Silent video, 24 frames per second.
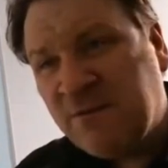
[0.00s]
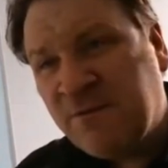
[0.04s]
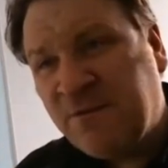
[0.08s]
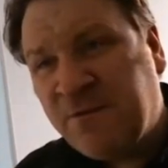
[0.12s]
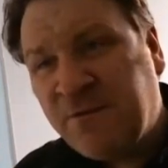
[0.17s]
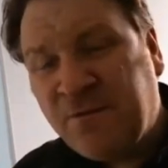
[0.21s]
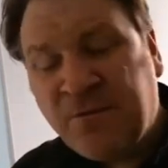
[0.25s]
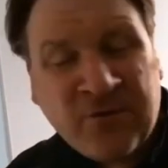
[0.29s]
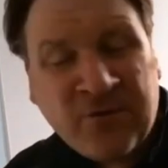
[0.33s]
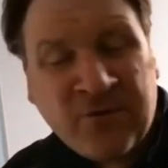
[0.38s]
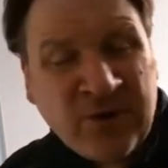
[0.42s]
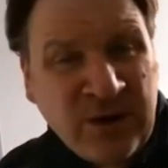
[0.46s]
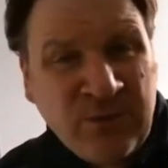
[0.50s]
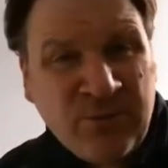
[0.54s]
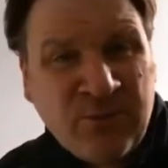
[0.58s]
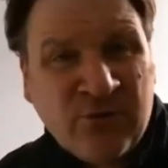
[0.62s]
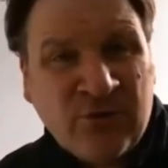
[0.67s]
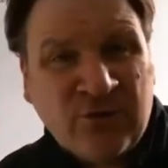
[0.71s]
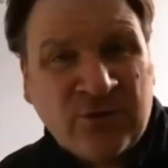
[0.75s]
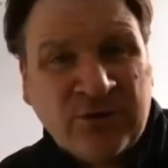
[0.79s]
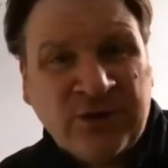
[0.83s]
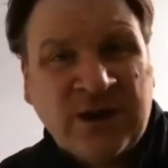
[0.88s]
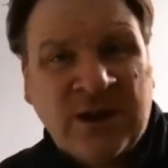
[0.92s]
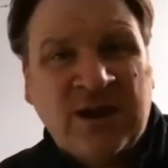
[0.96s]
free
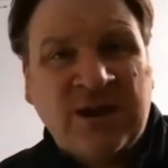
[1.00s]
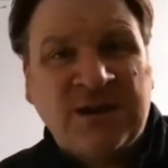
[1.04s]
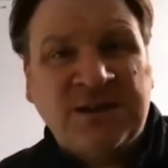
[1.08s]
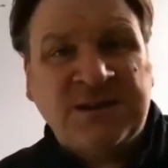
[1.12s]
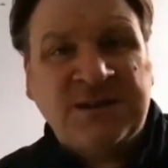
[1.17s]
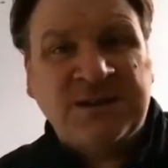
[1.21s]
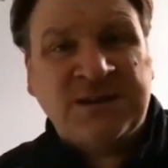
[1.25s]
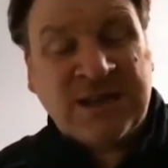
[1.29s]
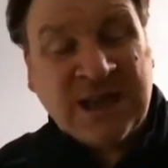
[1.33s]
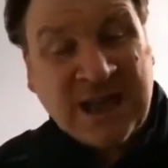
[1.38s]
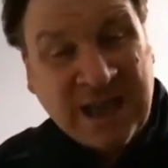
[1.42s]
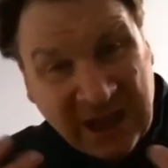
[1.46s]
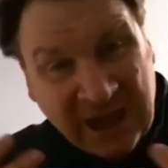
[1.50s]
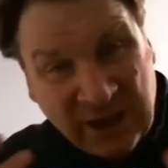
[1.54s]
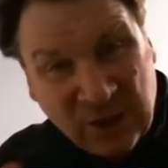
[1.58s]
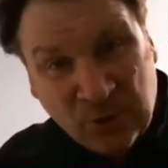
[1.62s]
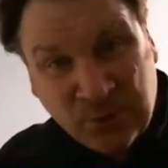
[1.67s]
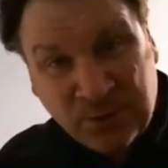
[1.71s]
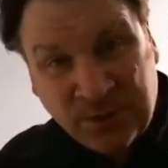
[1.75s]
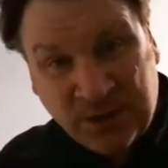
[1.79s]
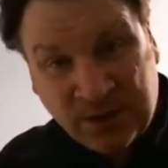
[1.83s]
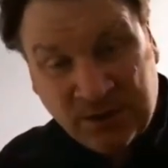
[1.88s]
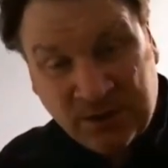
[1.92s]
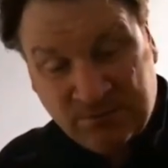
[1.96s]
broadcasts to
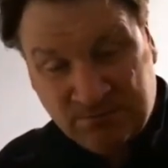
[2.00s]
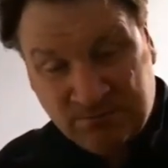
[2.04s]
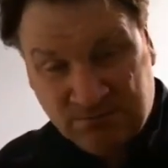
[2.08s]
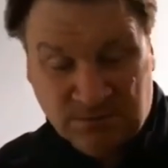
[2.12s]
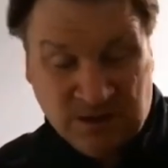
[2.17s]
help you.